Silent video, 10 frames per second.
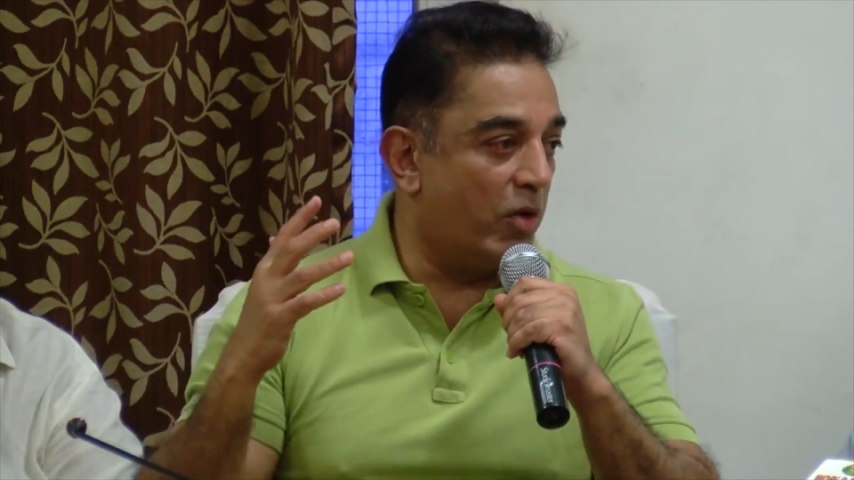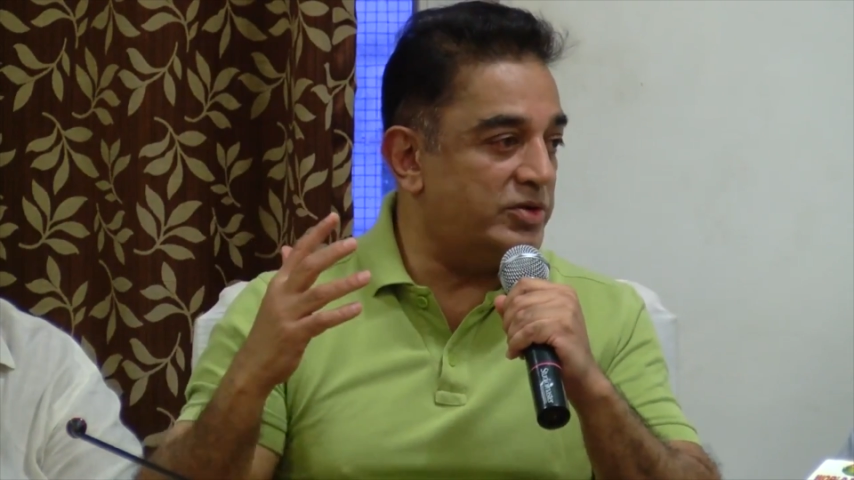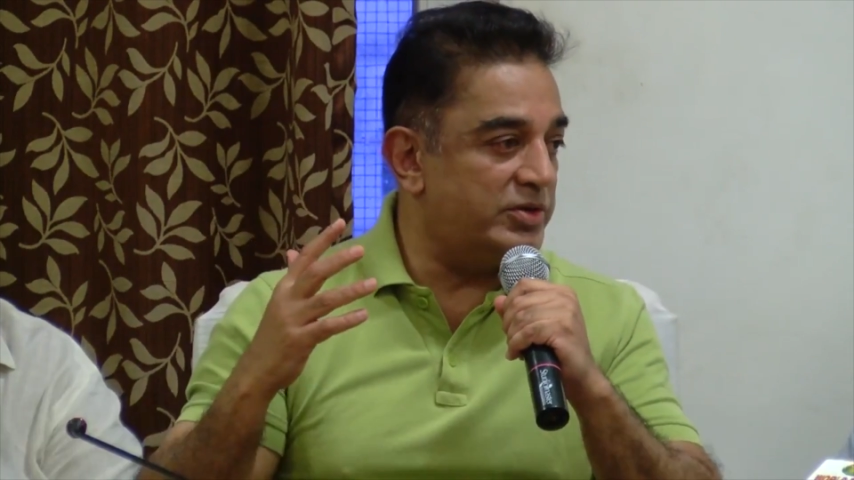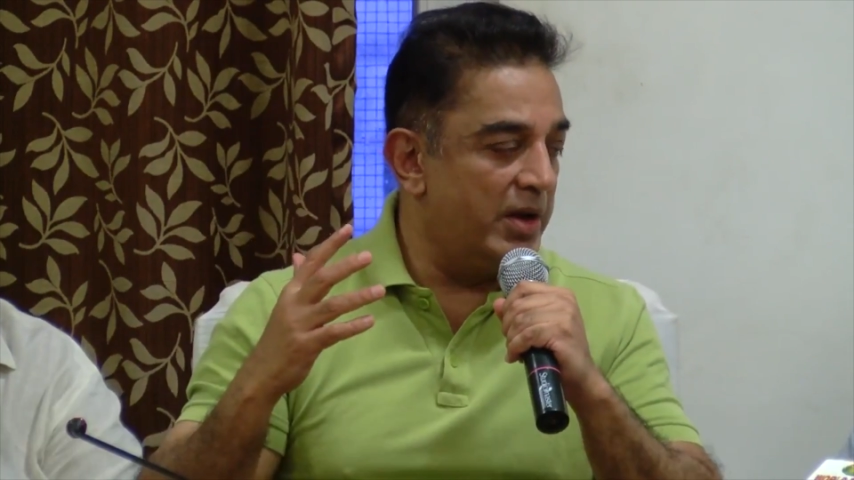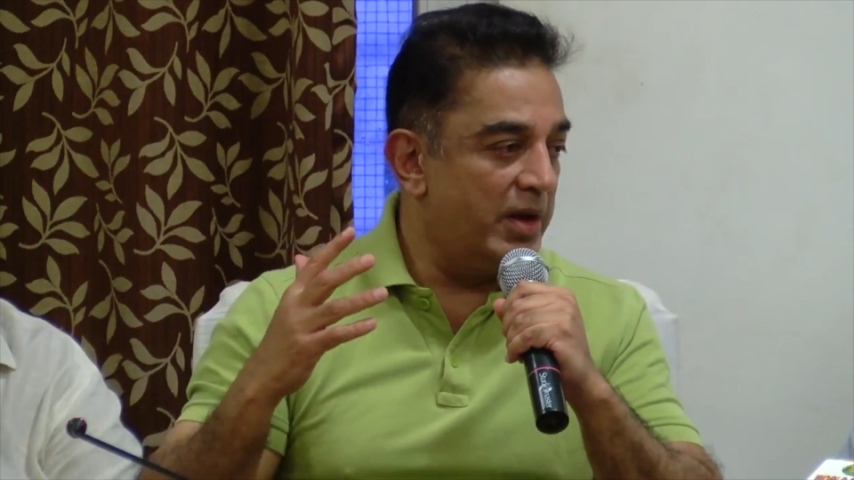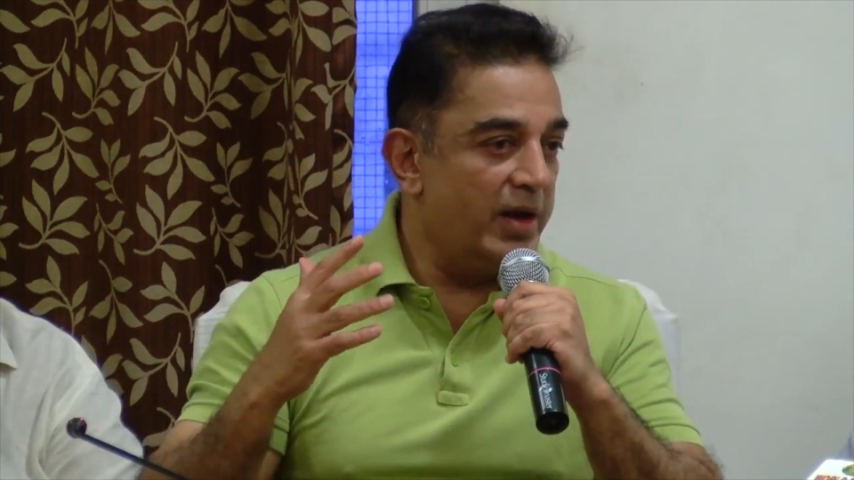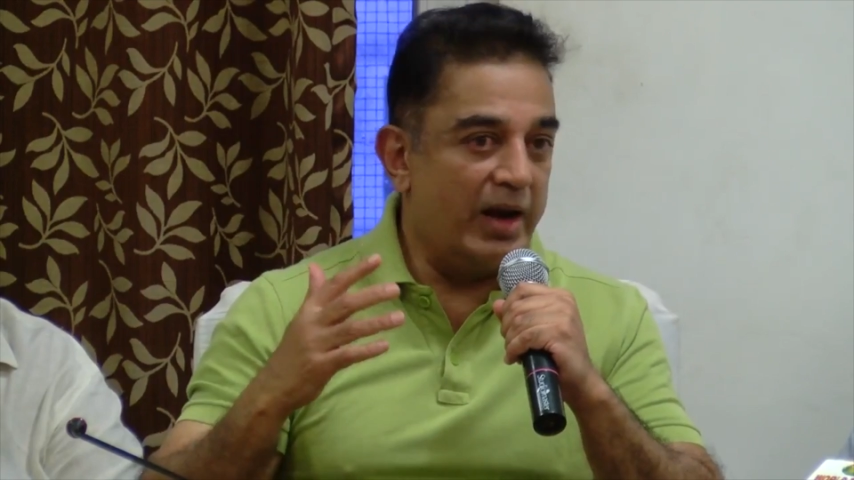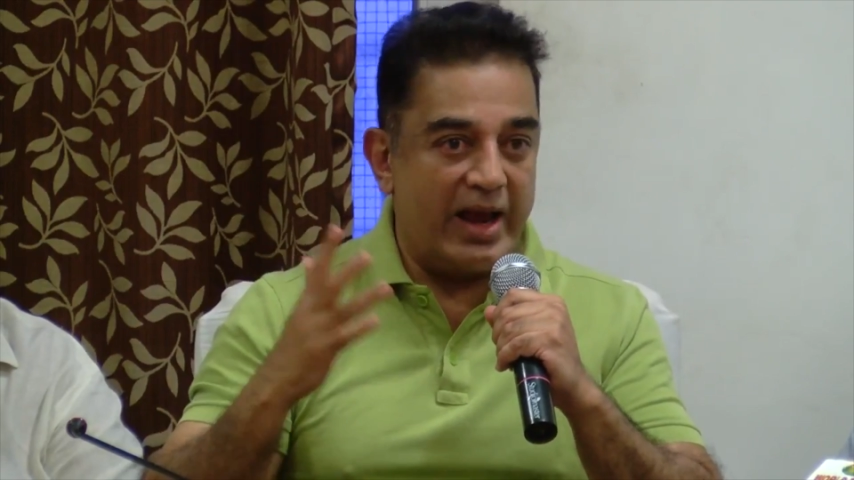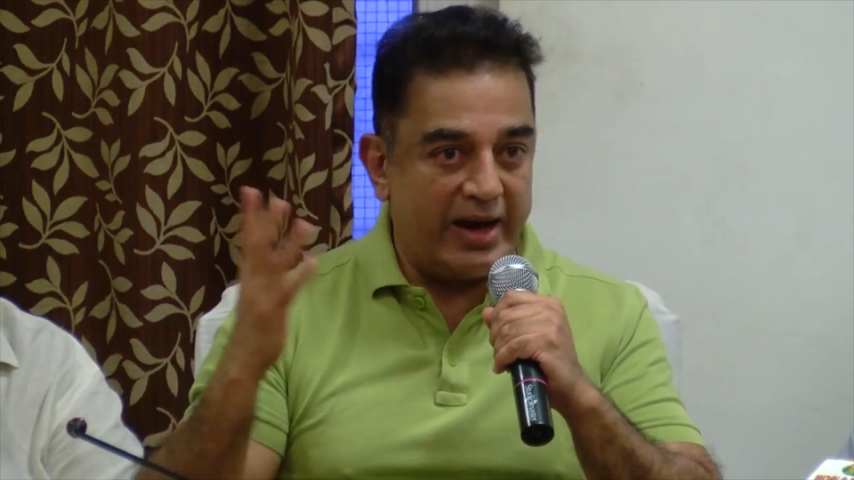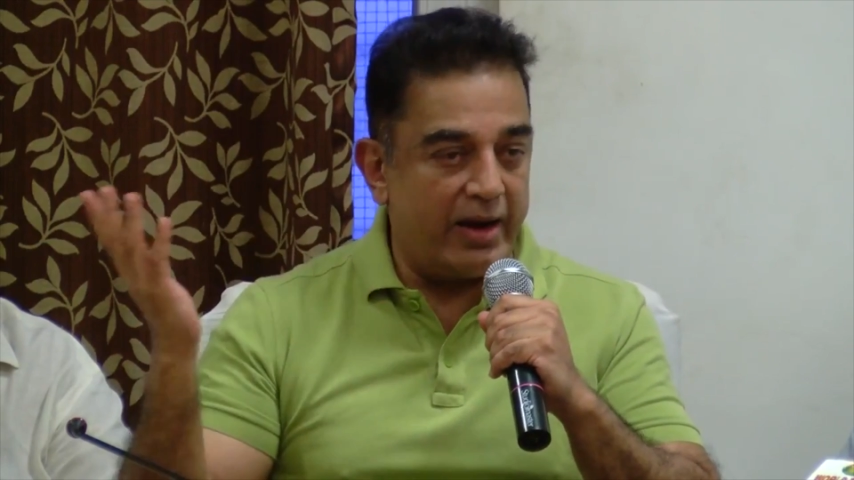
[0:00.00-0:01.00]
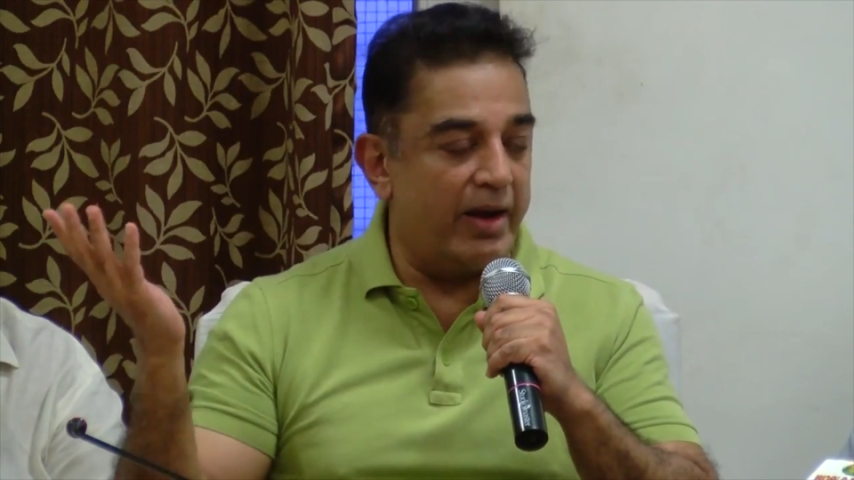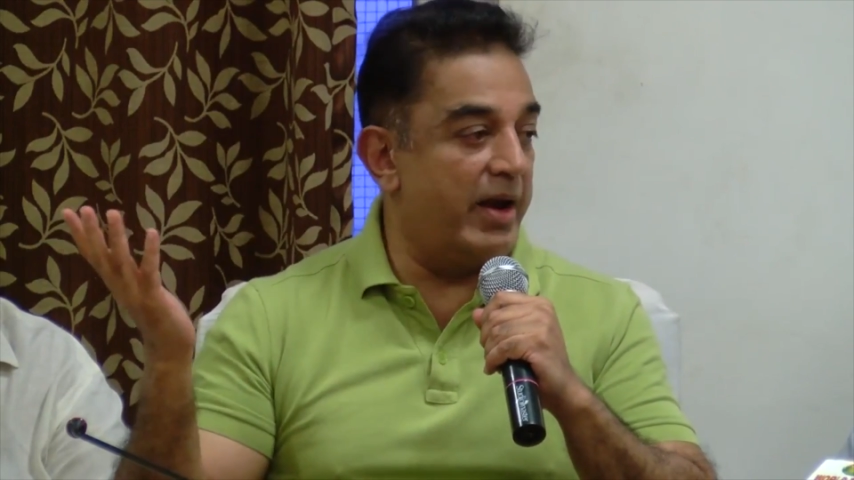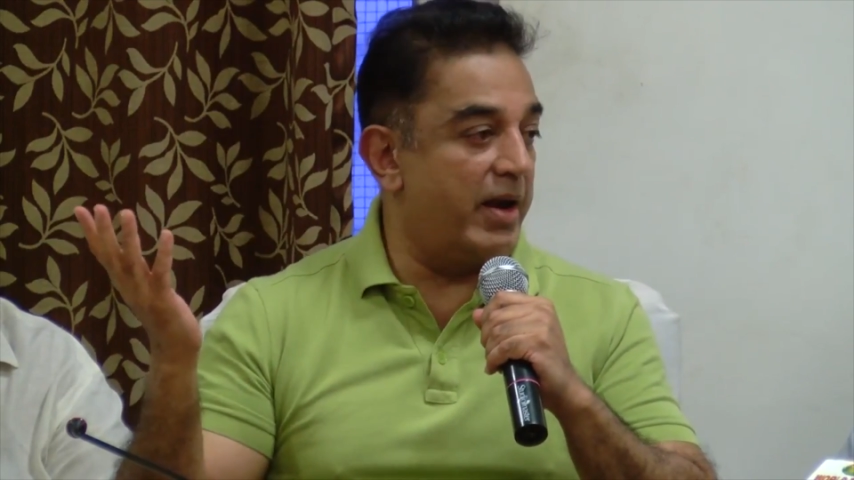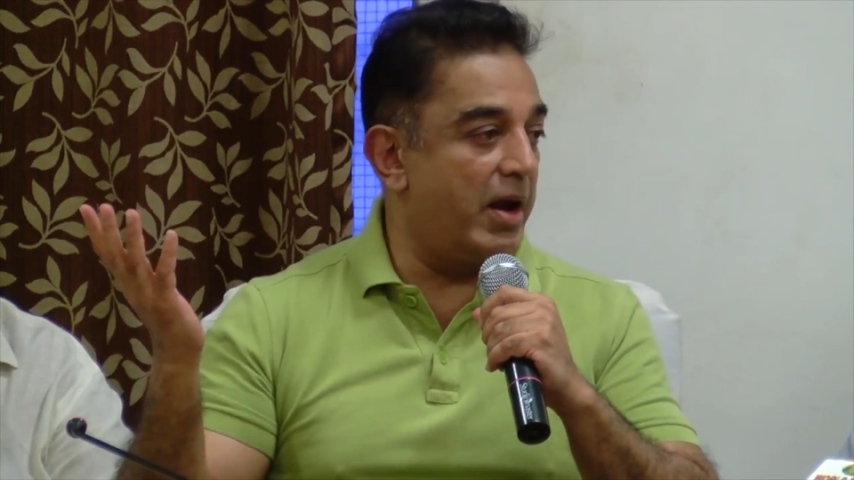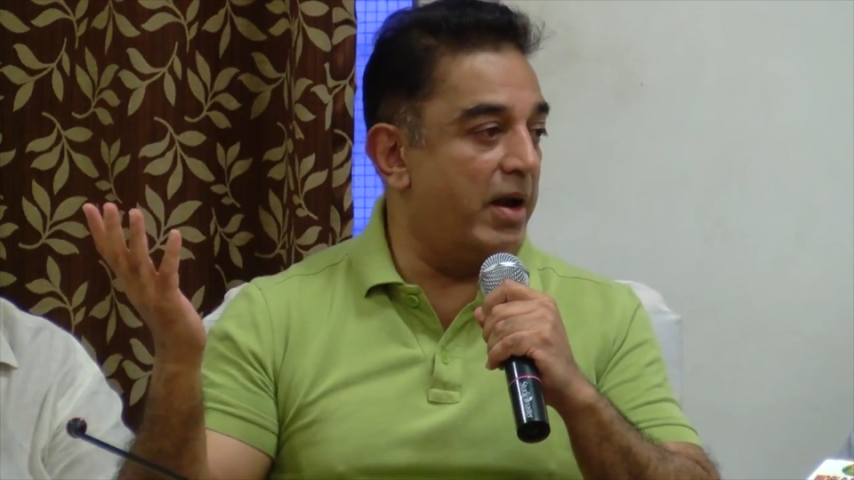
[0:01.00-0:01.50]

grows, like a